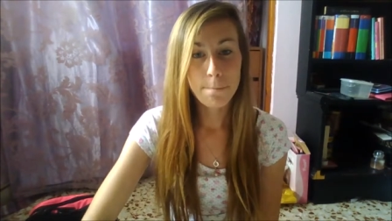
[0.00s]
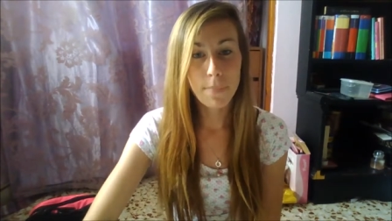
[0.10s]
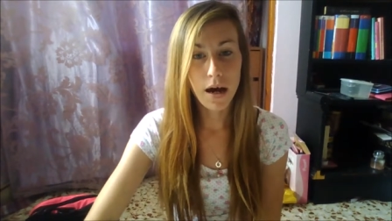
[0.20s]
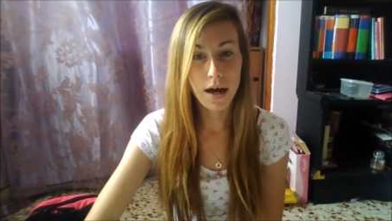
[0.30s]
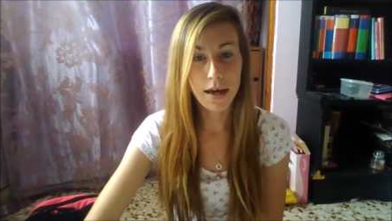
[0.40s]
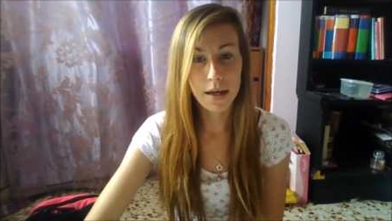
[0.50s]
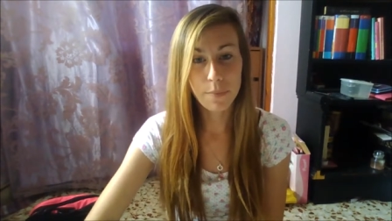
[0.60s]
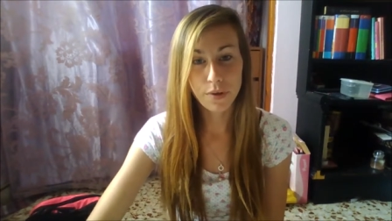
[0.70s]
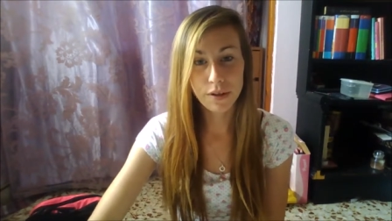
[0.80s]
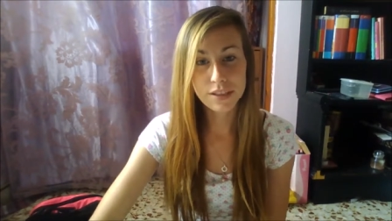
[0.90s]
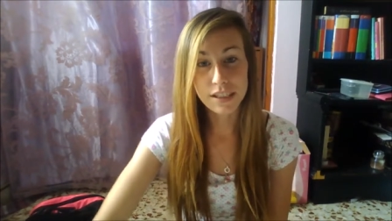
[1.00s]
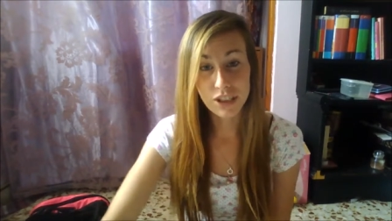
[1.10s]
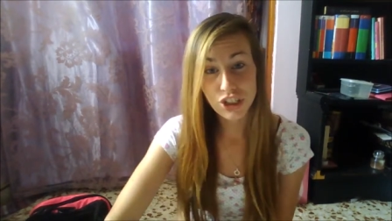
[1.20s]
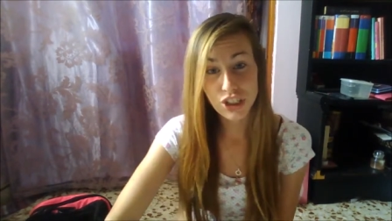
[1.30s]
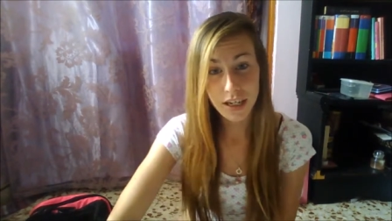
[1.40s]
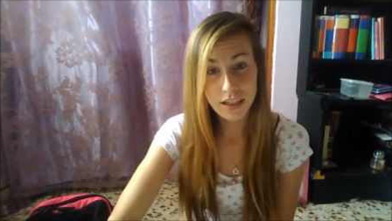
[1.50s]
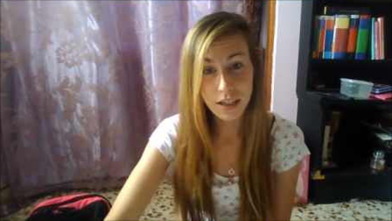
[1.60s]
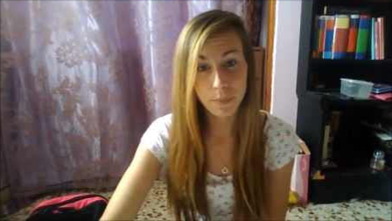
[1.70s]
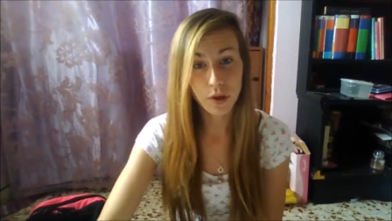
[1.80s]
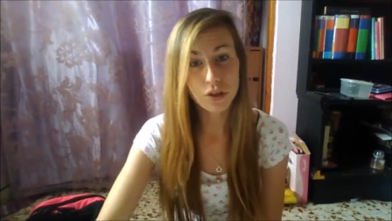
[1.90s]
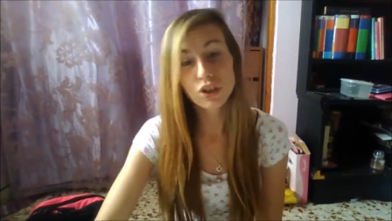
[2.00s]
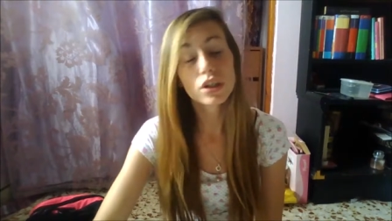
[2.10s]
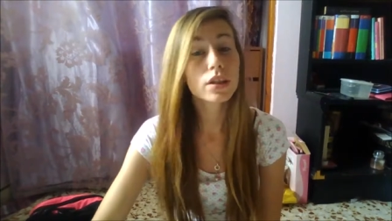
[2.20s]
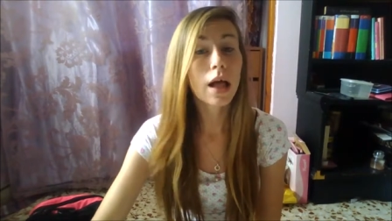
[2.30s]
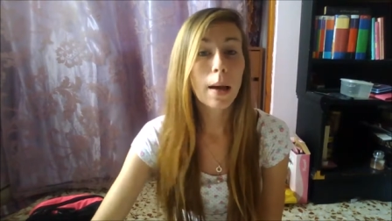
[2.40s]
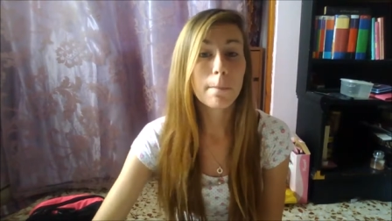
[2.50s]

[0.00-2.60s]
my protein shaker bottle,